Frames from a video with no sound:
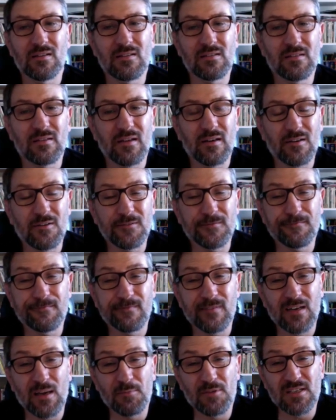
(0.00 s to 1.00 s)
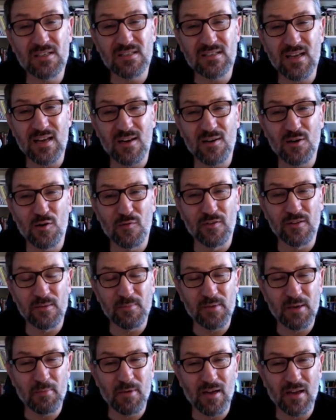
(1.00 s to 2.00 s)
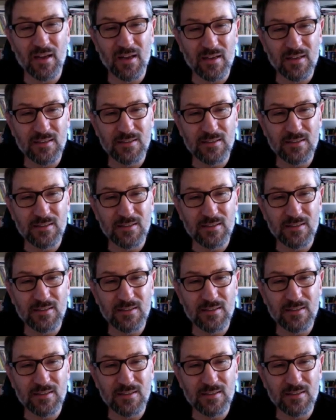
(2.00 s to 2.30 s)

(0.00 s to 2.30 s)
And I'm just standing over them in my